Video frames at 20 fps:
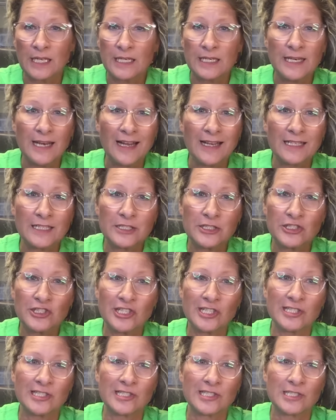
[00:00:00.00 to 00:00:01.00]
not
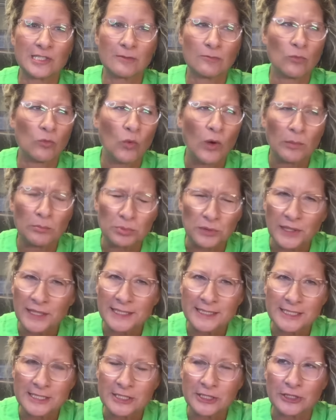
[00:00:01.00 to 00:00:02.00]
just what
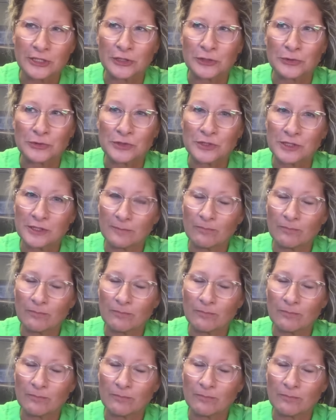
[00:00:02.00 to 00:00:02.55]
blades to use.